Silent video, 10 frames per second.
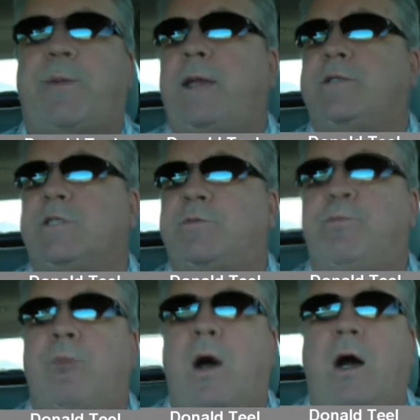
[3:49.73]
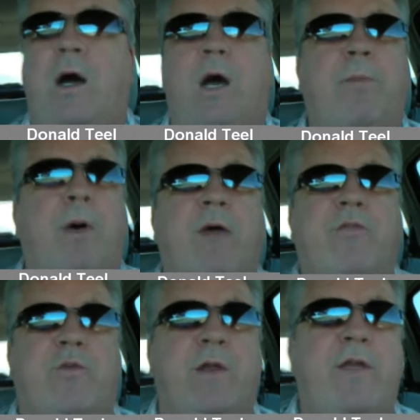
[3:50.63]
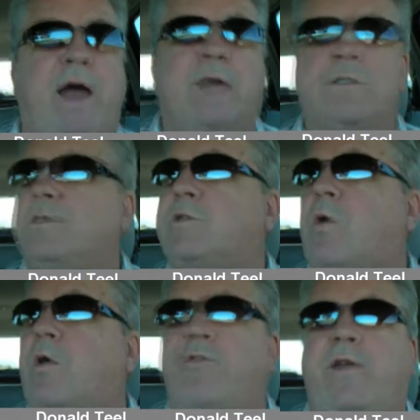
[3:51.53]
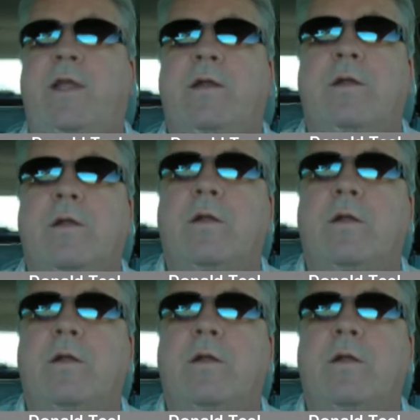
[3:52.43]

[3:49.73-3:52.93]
Spaces above 3,000 square feet